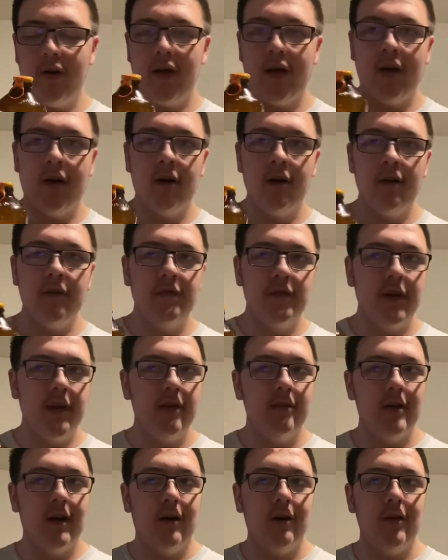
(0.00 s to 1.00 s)
I couldn't
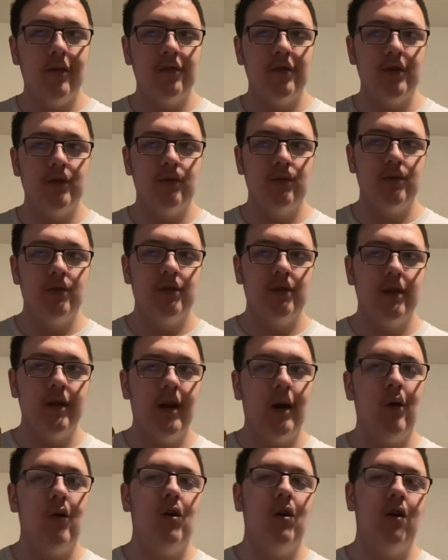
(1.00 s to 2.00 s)
figure out if this was an
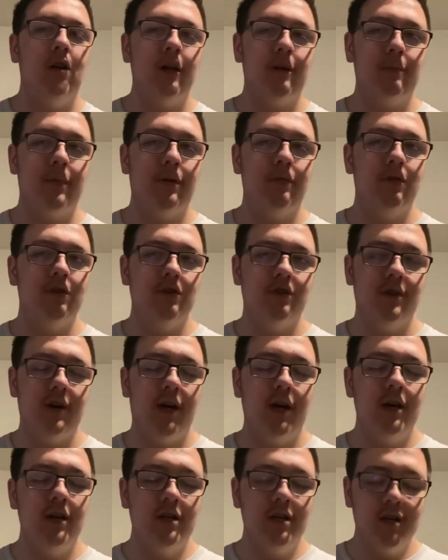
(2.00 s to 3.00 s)
alcoholic beverage or
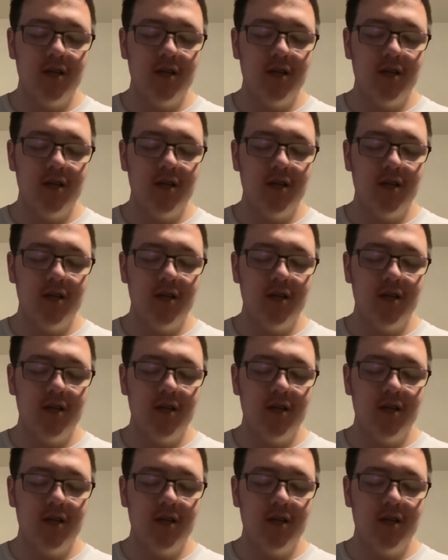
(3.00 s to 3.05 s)
not